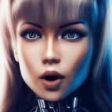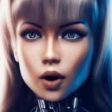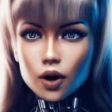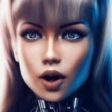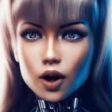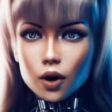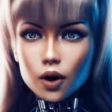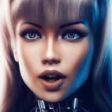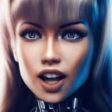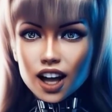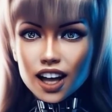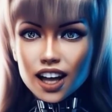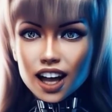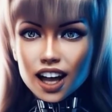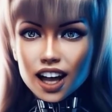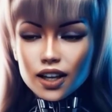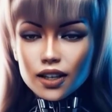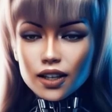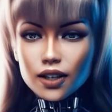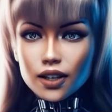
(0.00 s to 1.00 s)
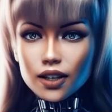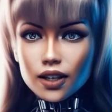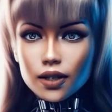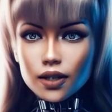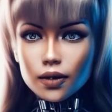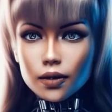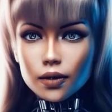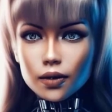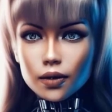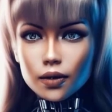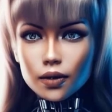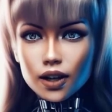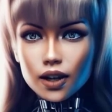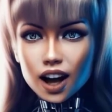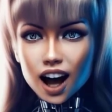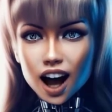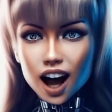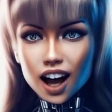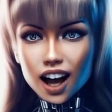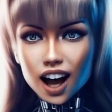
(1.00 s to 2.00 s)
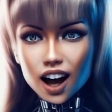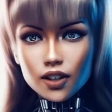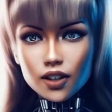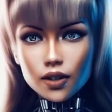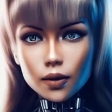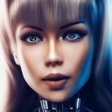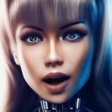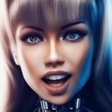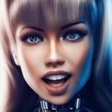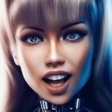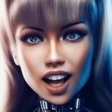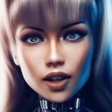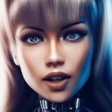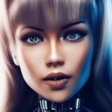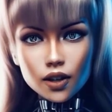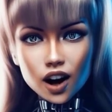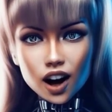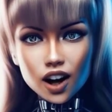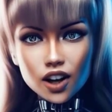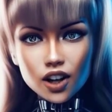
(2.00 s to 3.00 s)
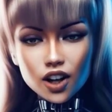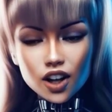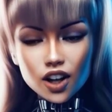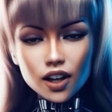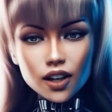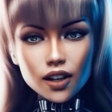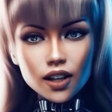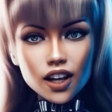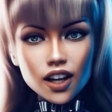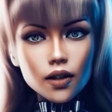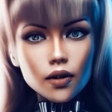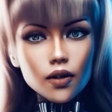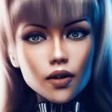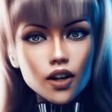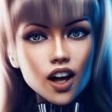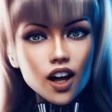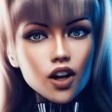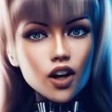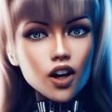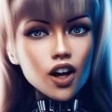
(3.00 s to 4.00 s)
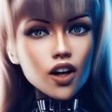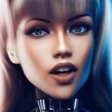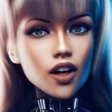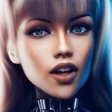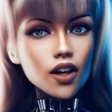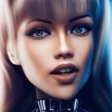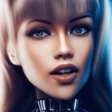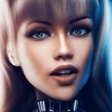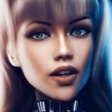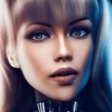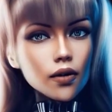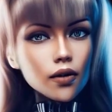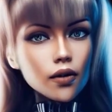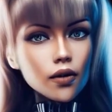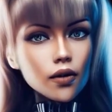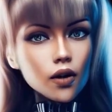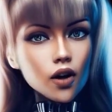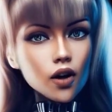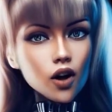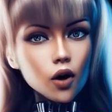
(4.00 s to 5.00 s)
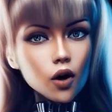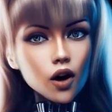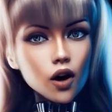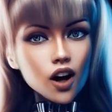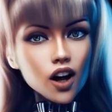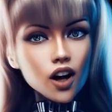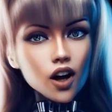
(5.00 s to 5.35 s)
They also have protocols to maintain morale and communication with loved ones on Earth.